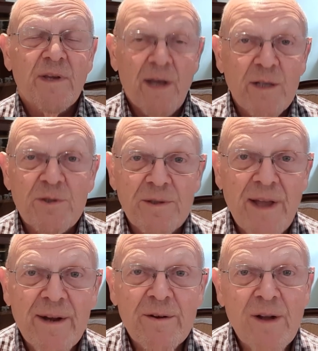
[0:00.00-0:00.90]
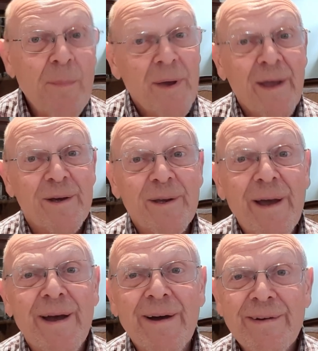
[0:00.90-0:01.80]
Got your dander up? Hell
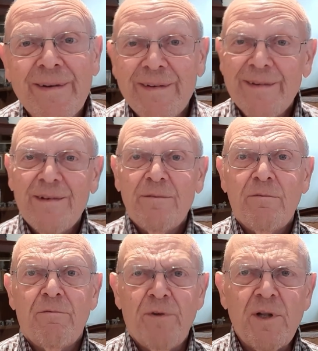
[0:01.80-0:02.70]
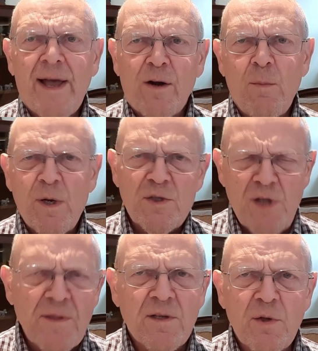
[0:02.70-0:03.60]
yeah. Phil had almost
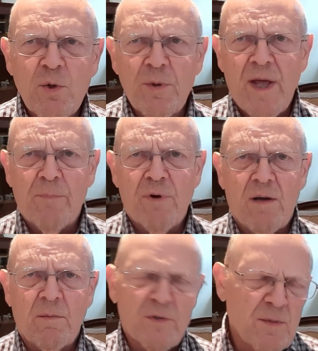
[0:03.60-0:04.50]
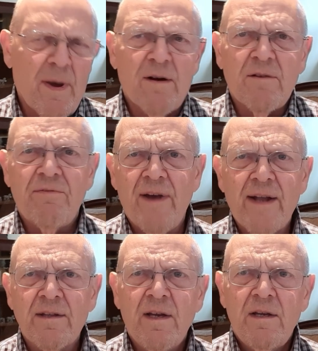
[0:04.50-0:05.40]
nothing to do with that problem. As a matter of
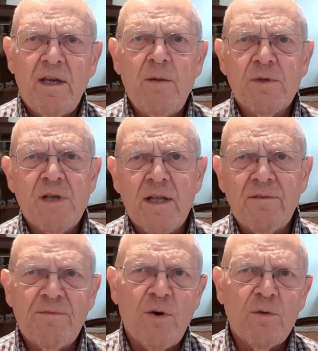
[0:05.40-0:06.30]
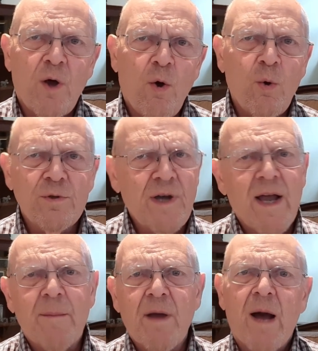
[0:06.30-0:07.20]
fact, he was on the phone the whole
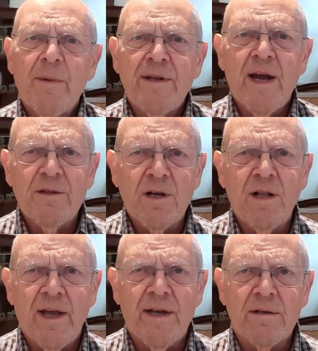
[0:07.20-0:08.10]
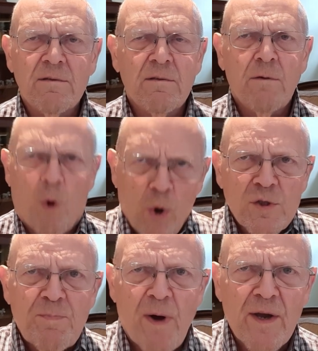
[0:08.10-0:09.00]
time calming down the client.
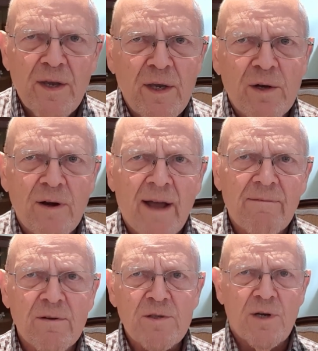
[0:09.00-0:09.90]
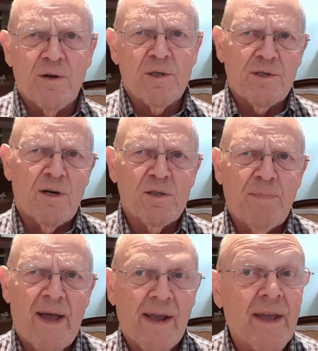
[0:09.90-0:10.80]
Horse pucky, your adversary shouts
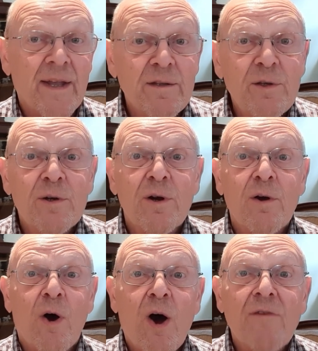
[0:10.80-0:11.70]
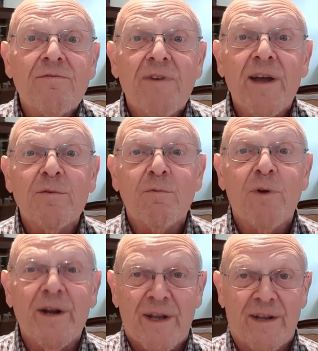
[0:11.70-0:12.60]
back, and you're off and
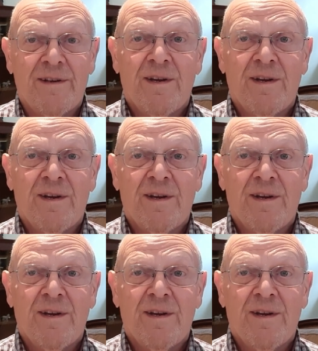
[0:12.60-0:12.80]
running.